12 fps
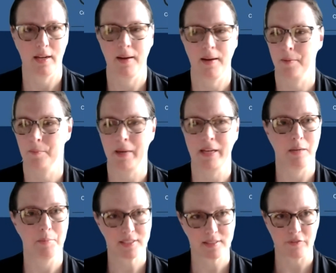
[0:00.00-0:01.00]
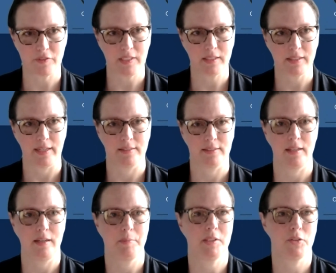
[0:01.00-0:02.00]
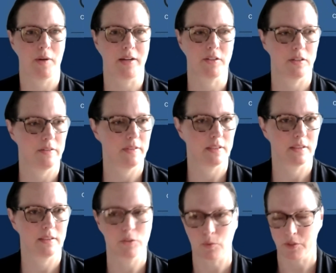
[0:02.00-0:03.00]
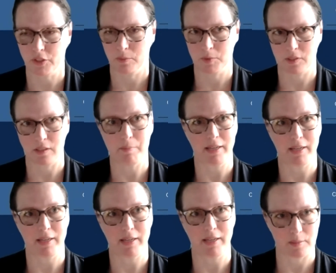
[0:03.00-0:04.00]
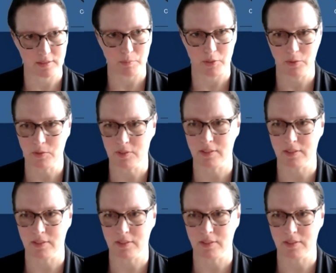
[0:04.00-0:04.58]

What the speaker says: My name is Stephanie Lanza. I'm the director of the Consortium to Combat Substance Abuse,